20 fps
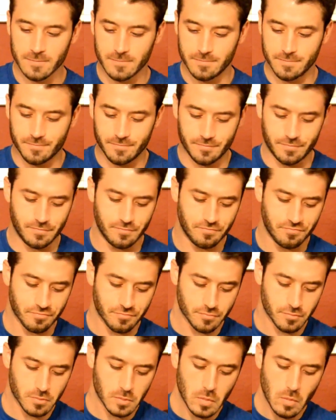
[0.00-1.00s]
And
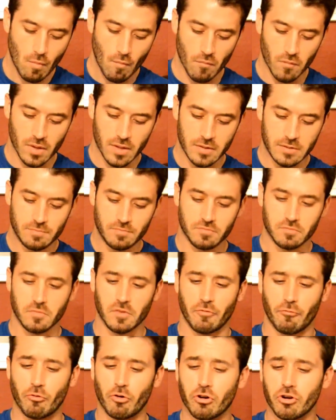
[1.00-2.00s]

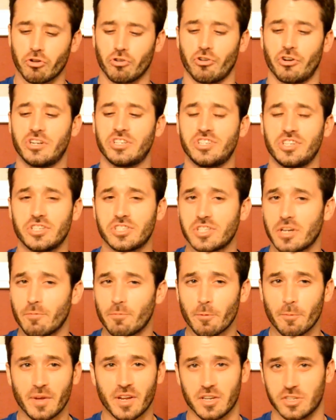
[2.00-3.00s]
for a creatine
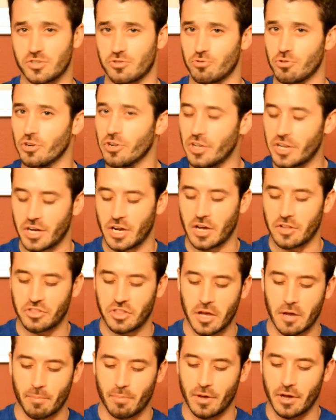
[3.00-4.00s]
supplement, it's really not
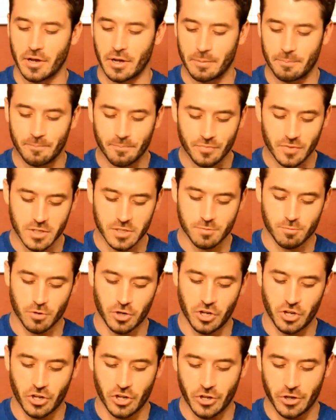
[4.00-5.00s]
that bad. It's
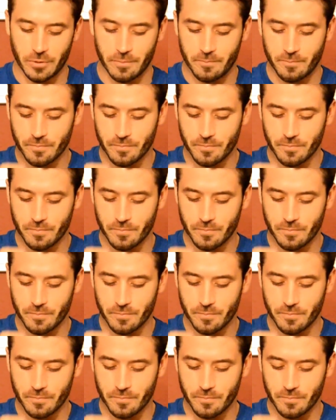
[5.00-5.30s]
pretty good.